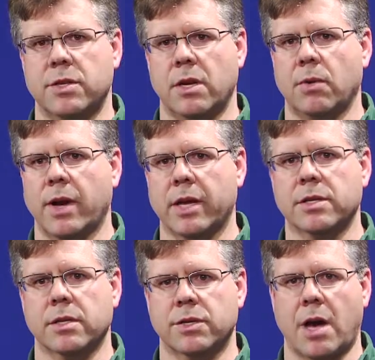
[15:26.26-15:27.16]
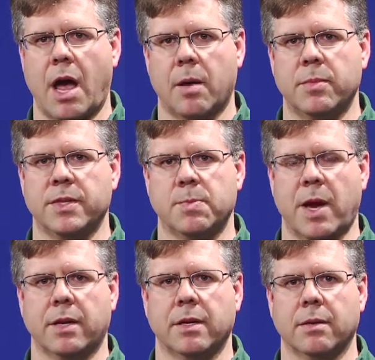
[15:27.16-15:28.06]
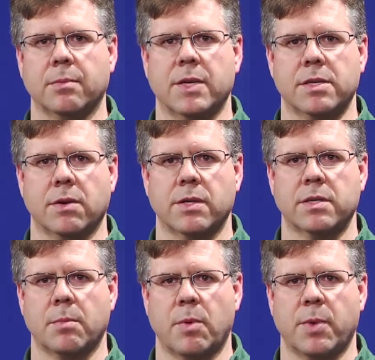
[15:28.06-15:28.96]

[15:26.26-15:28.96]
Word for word: to do an excellent job inspecting Minnesota's timber